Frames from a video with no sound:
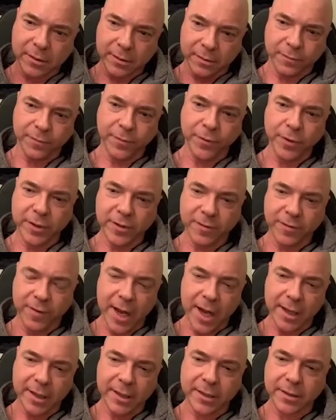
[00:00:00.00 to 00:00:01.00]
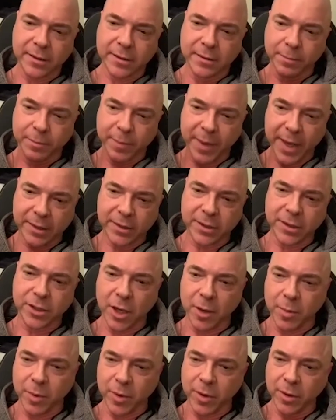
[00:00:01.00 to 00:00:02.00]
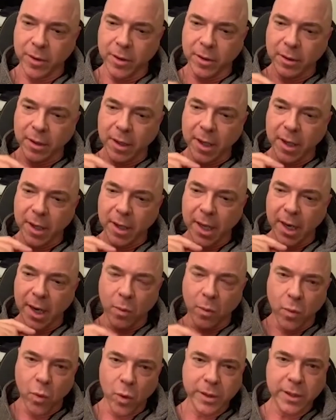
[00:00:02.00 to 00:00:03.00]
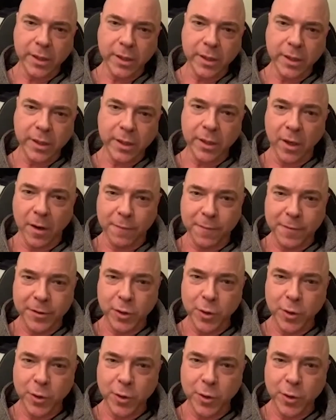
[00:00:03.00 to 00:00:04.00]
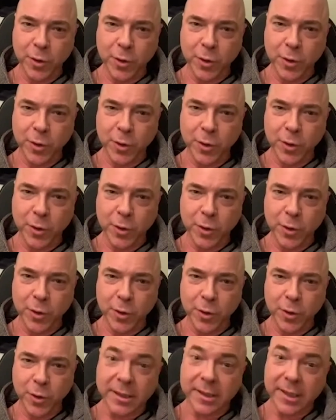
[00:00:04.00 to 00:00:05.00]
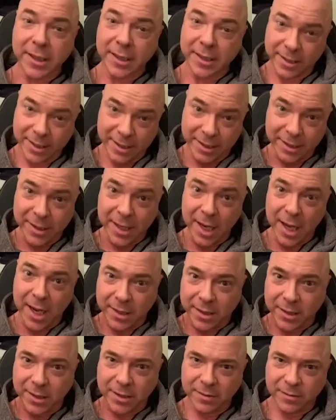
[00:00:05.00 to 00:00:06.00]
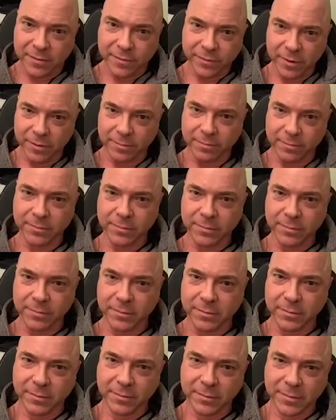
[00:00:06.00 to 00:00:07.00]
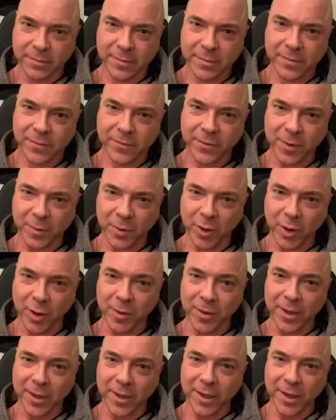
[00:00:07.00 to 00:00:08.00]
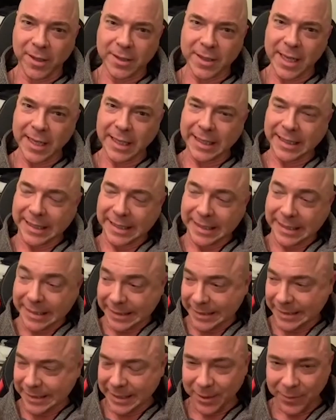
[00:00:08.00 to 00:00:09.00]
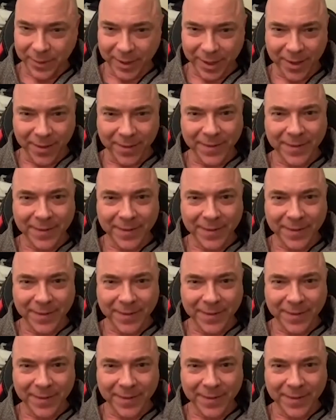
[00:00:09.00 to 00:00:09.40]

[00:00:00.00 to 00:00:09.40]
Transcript: first flight back to Joburg, and I walked in the office door at home, and the phone was ringing. She said, it's these guys from Durban. And I was like, here we go.